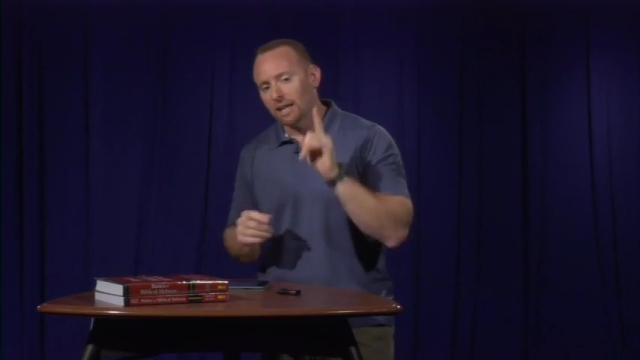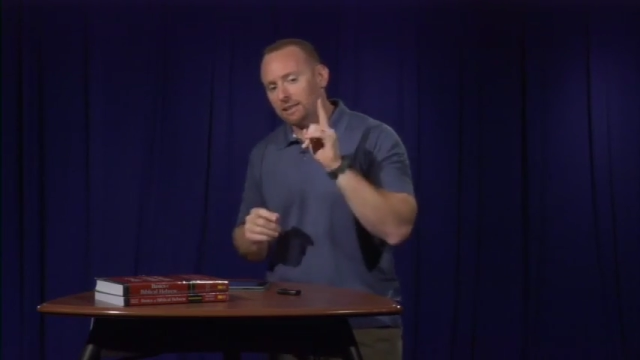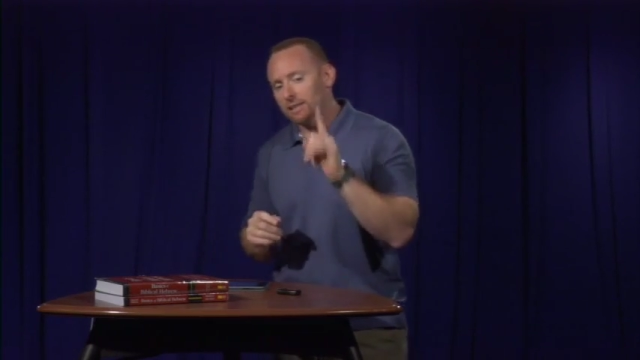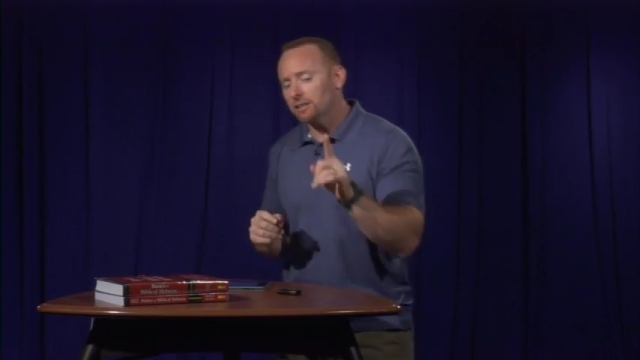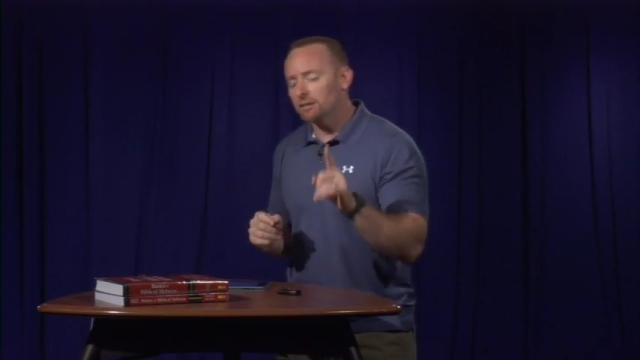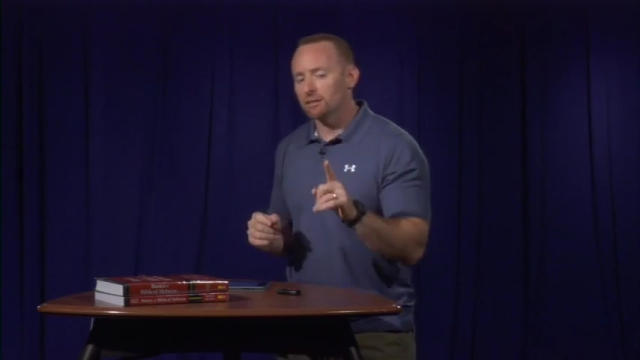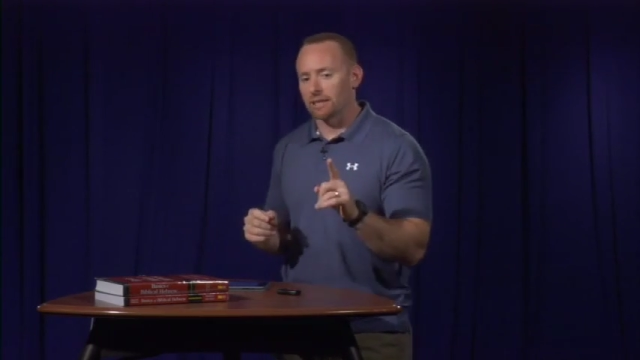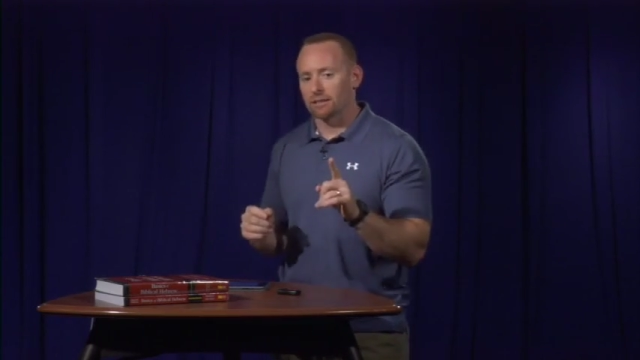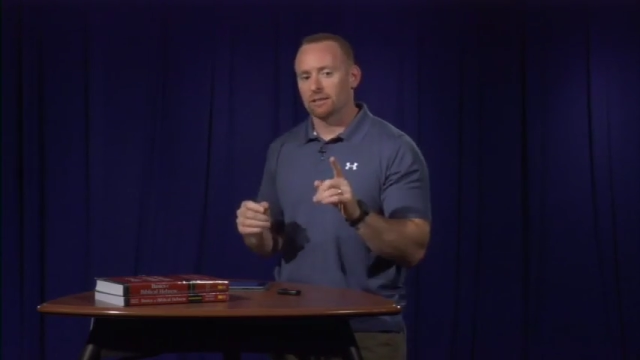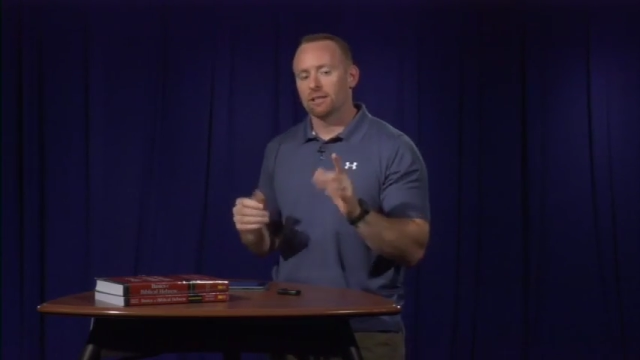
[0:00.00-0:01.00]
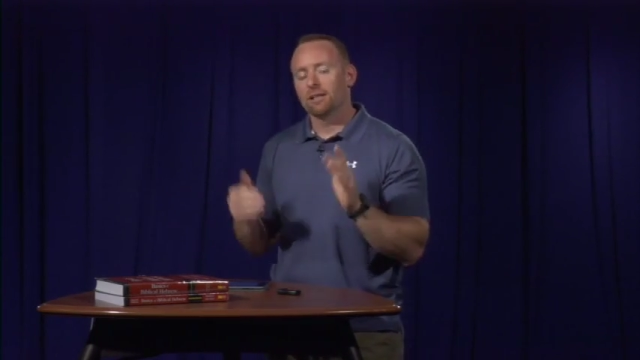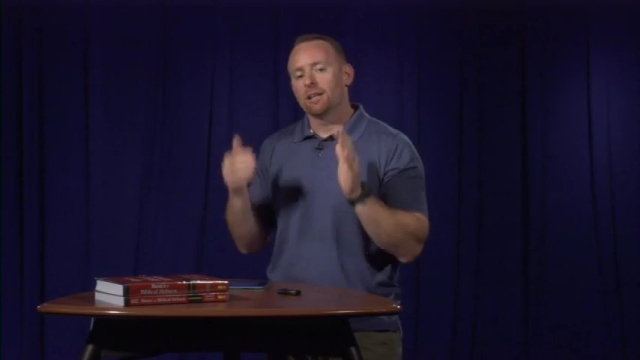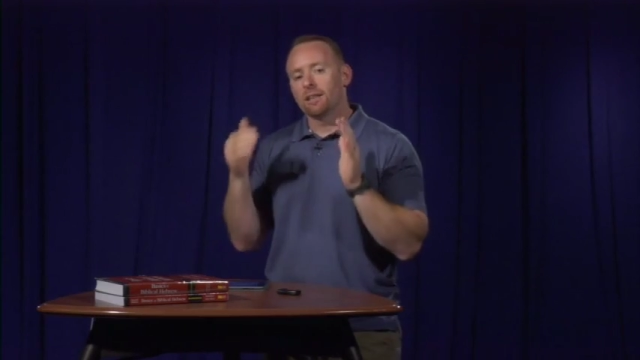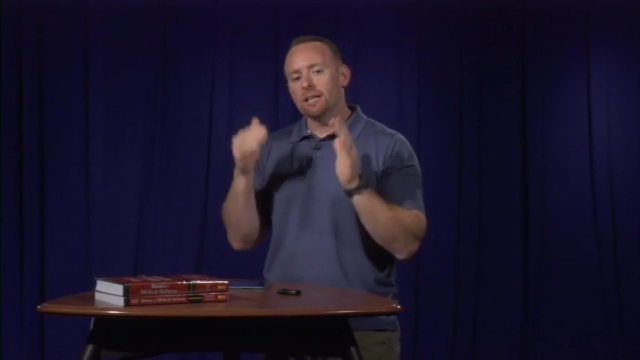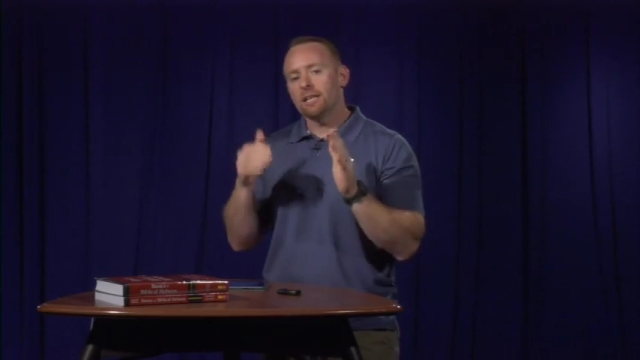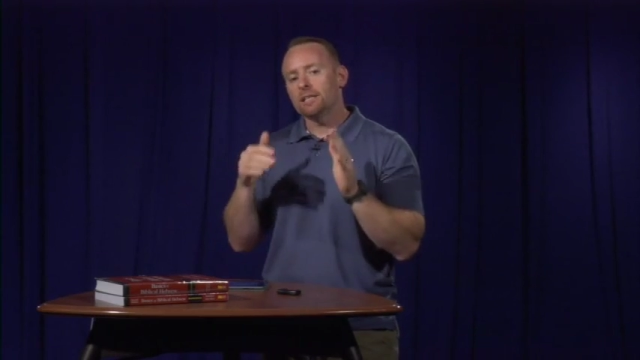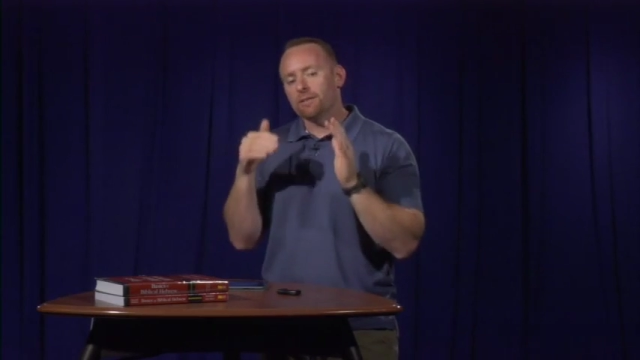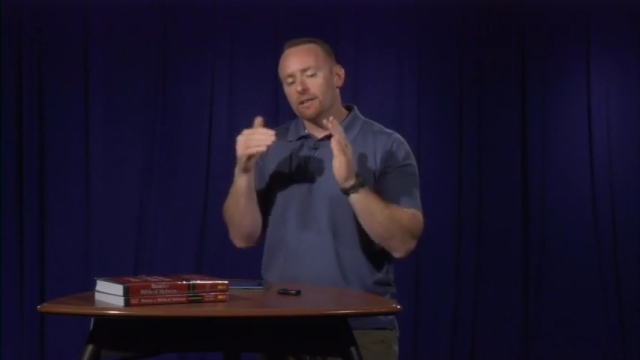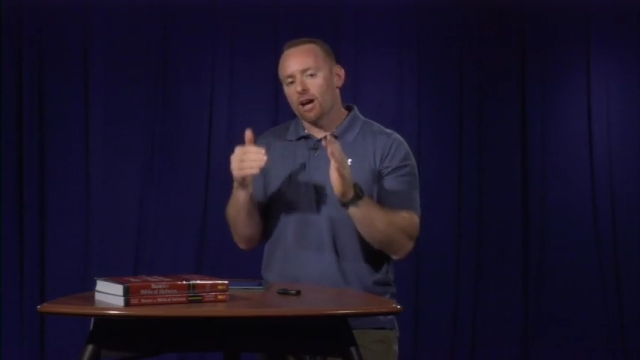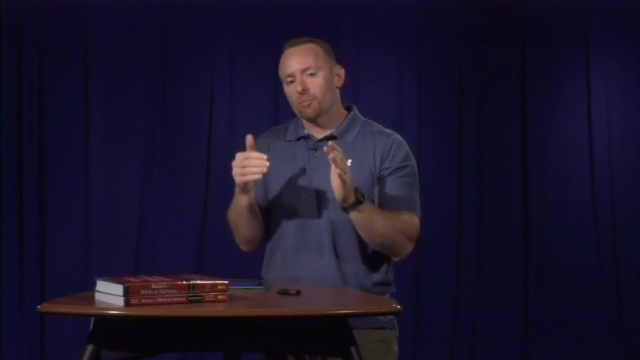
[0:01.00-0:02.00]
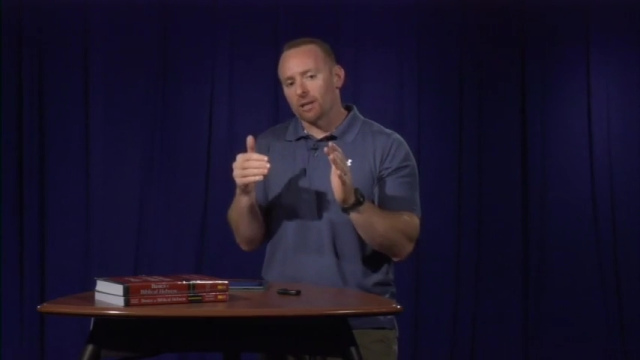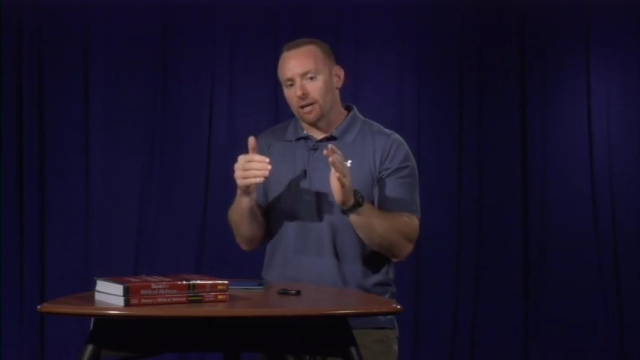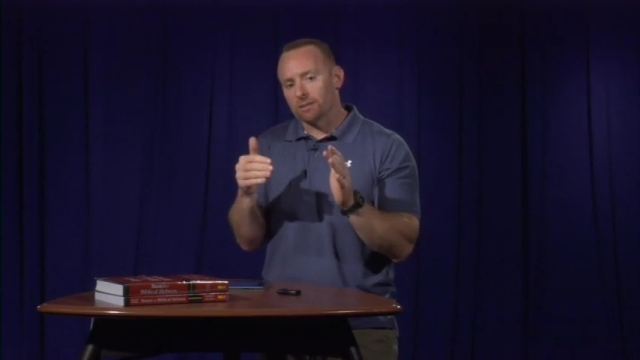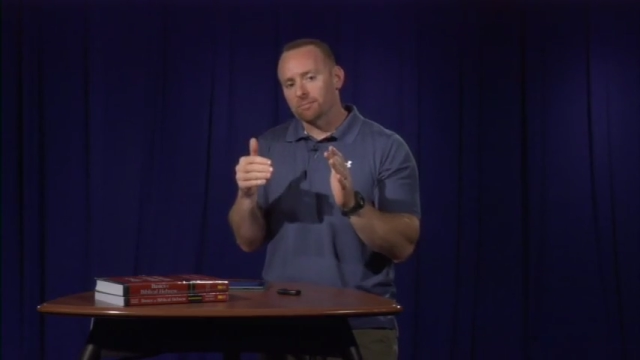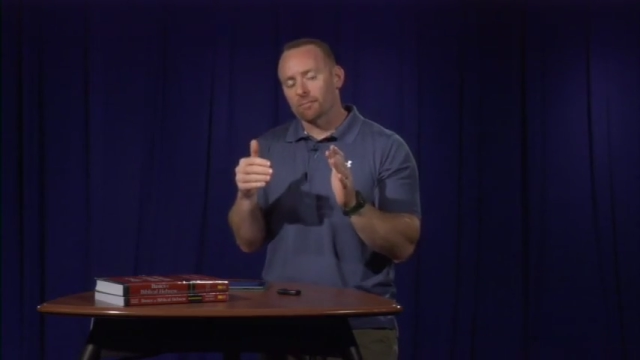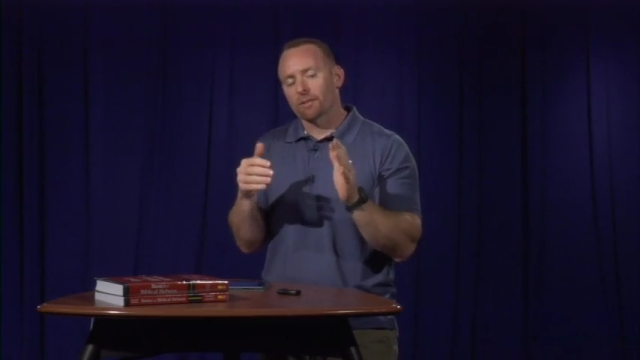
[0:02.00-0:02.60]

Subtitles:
Additionally, these phenomena,